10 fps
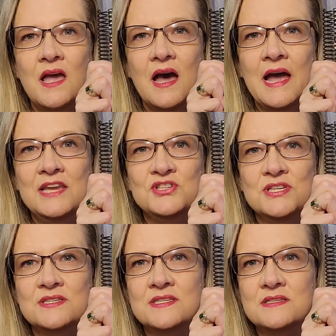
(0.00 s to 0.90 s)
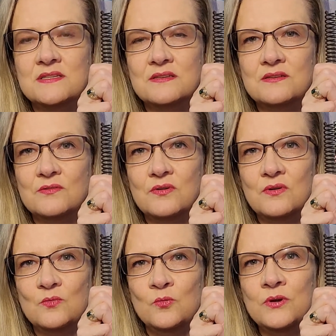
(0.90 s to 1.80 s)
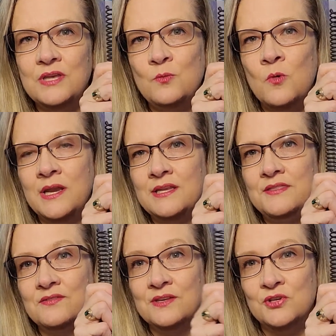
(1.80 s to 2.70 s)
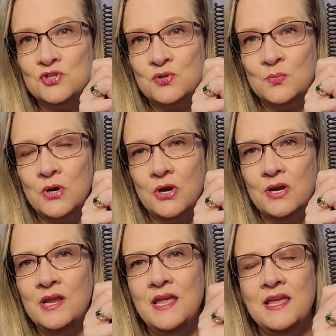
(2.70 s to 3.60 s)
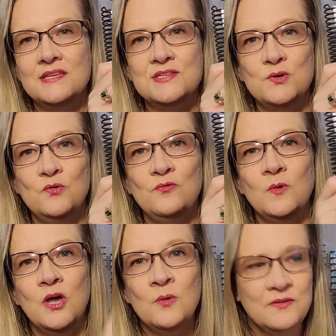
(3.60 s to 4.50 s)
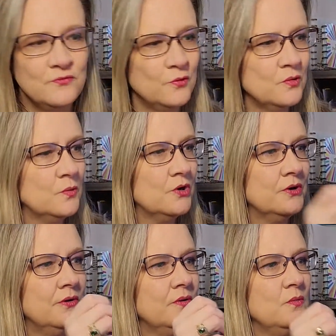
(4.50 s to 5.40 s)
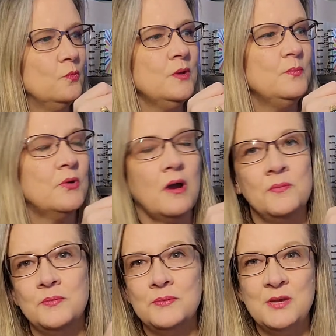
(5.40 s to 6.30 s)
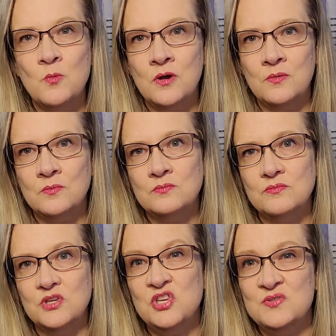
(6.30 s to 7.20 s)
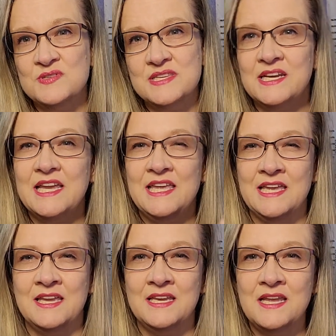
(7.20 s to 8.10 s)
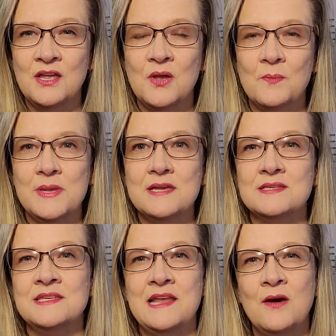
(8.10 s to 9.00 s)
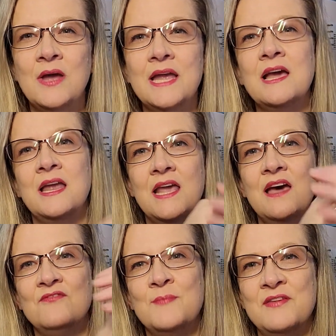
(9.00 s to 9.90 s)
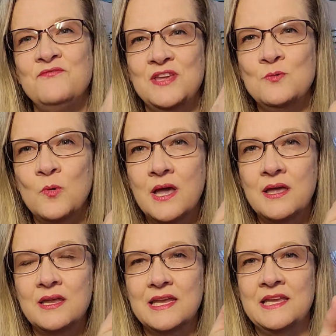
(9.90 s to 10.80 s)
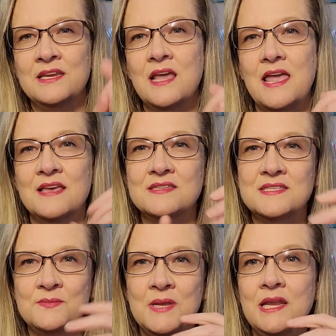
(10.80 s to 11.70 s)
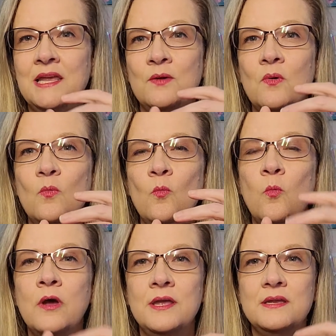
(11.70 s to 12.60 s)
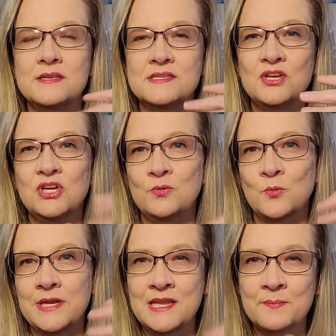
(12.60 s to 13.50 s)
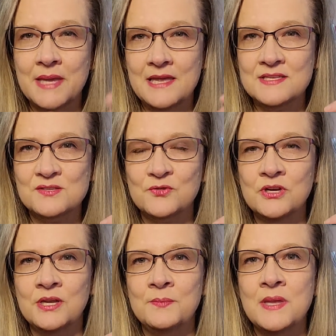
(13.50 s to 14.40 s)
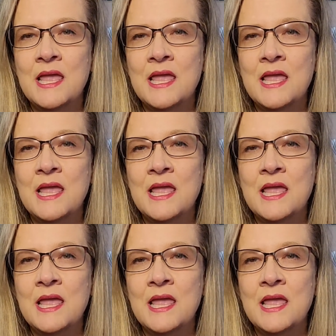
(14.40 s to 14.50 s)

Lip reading: I just really wanted the literature part. So going forward, we probably won't use it again because now I kind of have my feet wet in estimating what is a good reading pace for him.